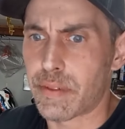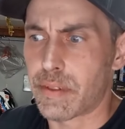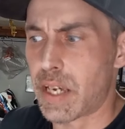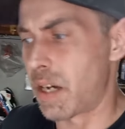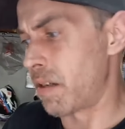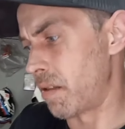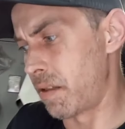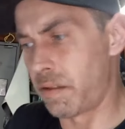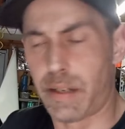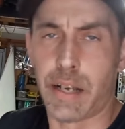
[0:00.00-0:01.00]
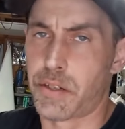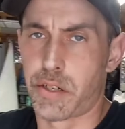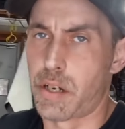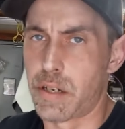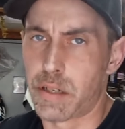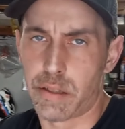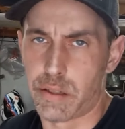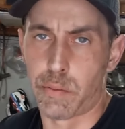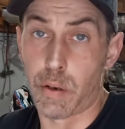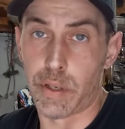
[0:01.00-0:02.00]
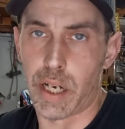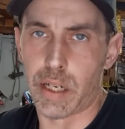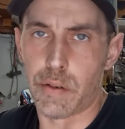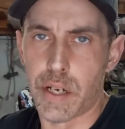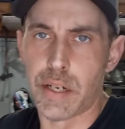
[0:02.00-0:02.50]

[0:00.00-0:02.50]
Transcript: yeah, I'll just show you. This is what we got going